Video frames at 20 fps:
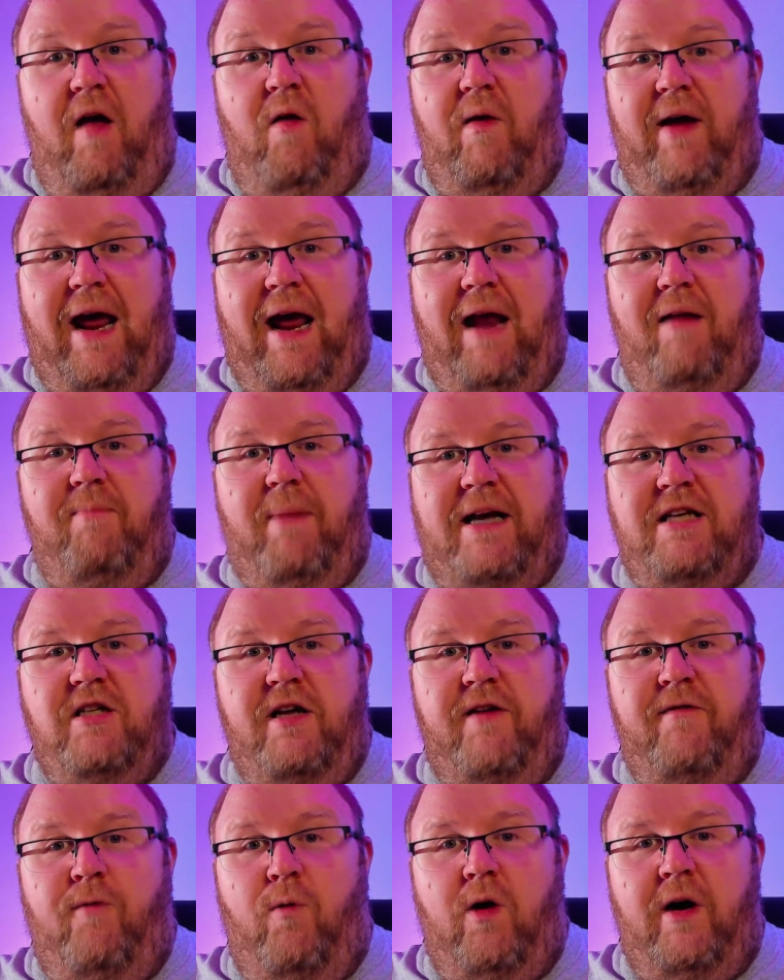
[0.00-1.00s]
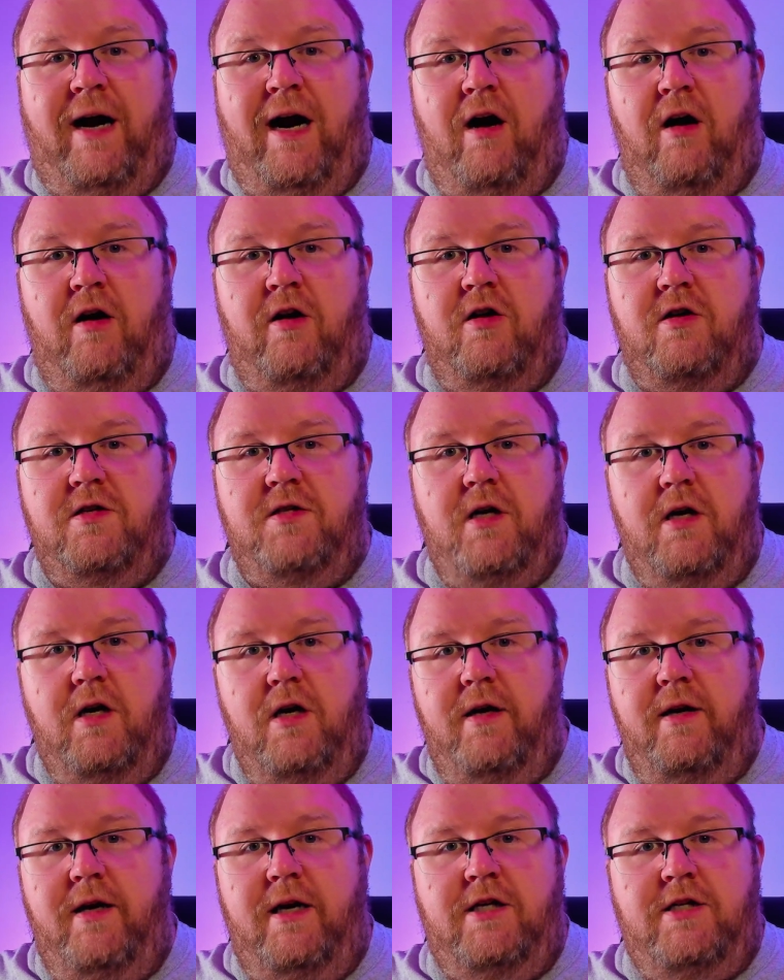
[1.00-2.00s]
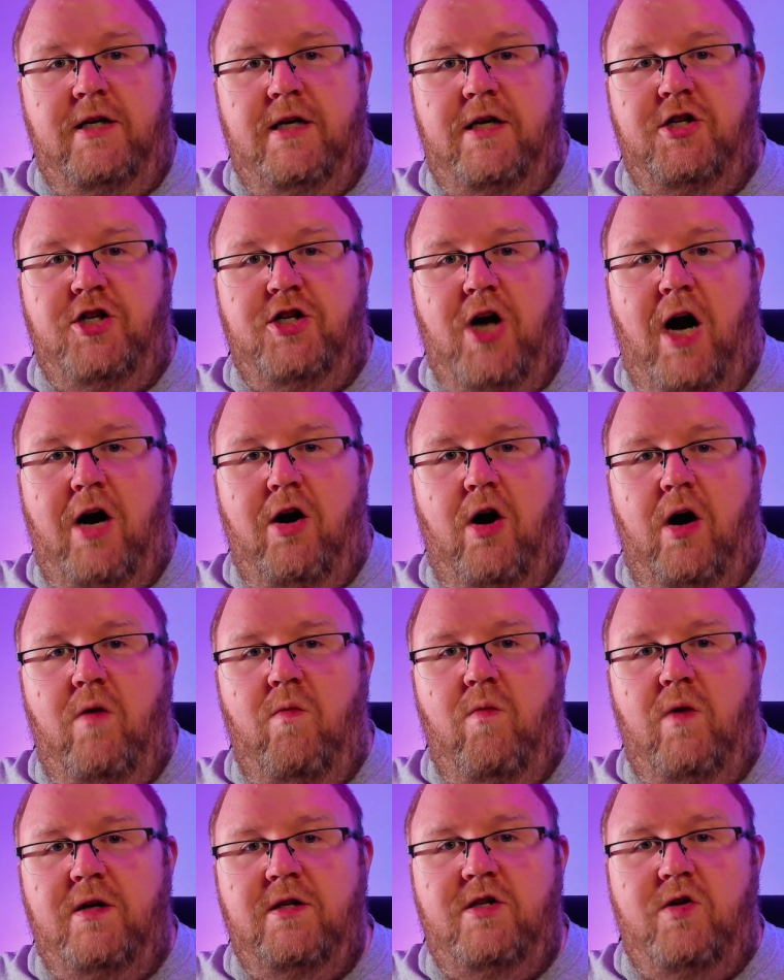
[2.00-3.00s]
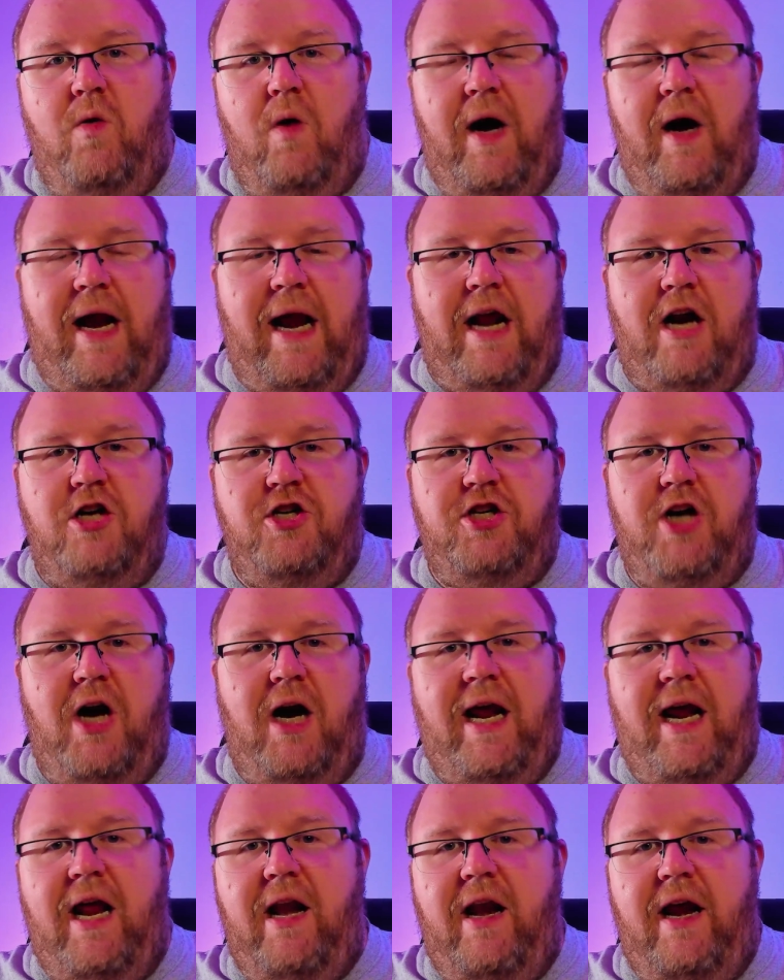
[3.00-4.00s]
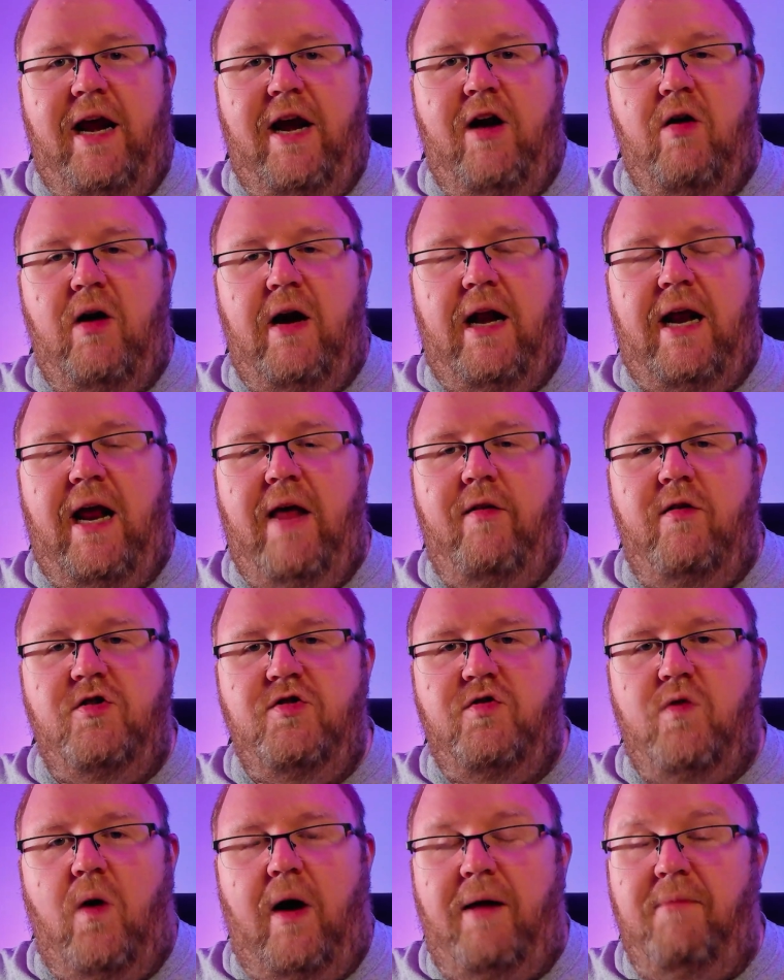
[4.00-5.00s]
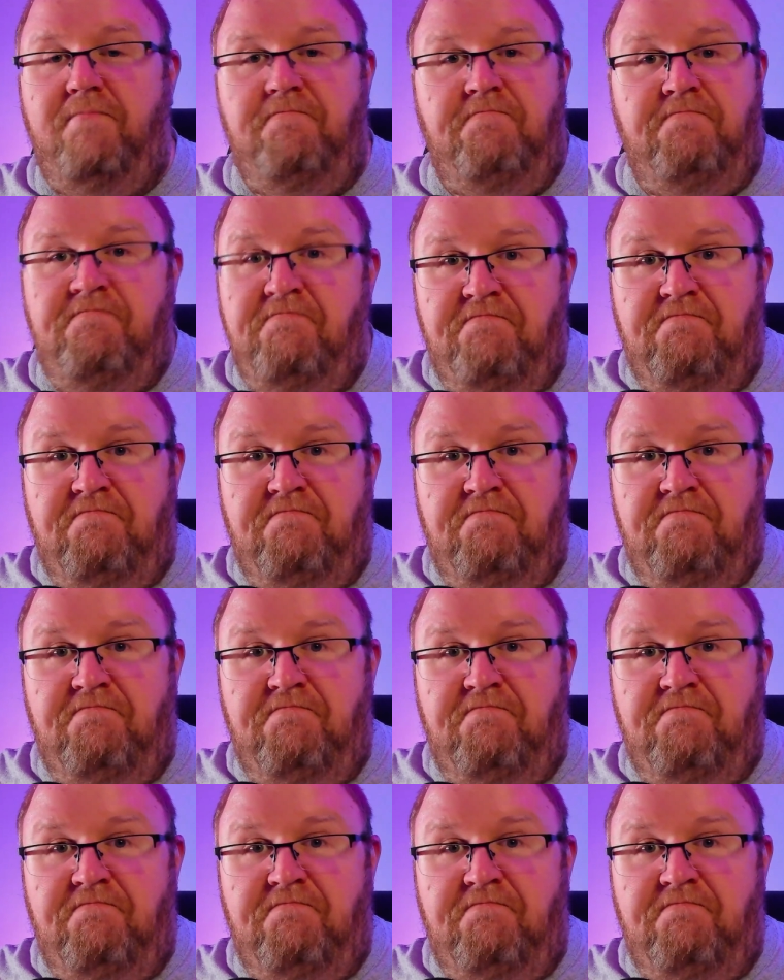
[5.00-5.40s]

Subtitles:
It only had basically four characters: Nissa and Chandra in one story, and Ajani and Nahiri in the other story.